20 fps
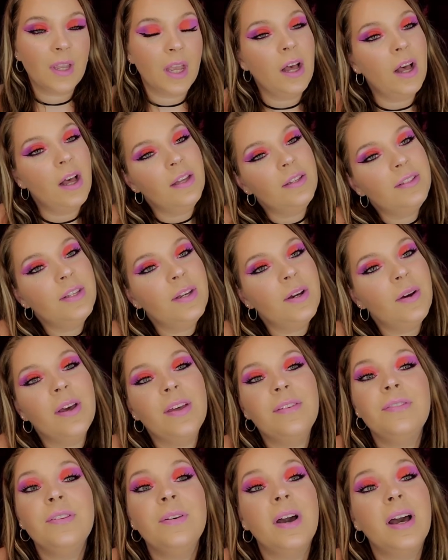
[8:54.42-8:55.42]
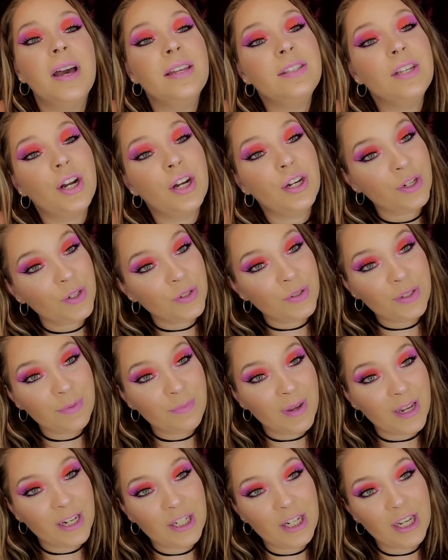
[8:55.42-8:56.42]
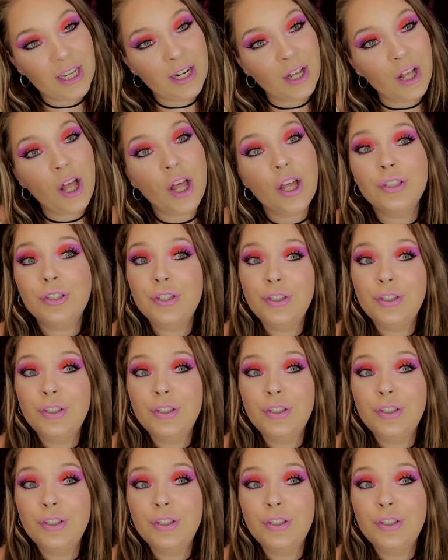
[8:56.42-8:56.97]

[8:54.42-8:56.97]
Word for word: Also, if you guys are new to my channel,